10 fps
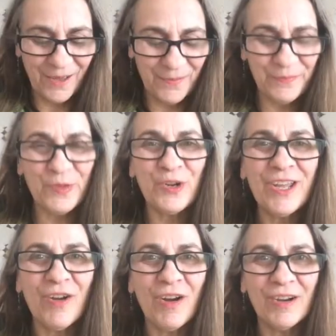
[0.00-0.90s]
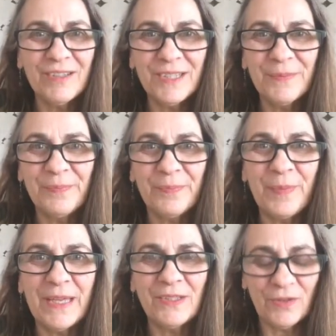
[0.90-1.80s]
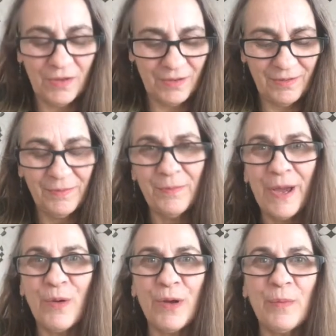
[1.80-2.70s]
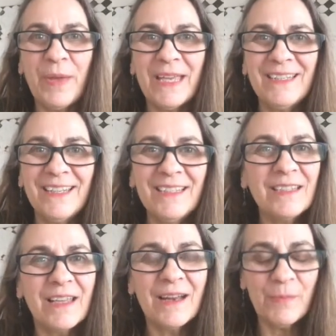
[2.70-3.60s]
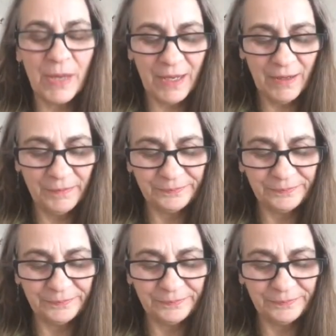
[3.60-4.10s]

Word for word: um, 30 cards based on my oil paintings that I made.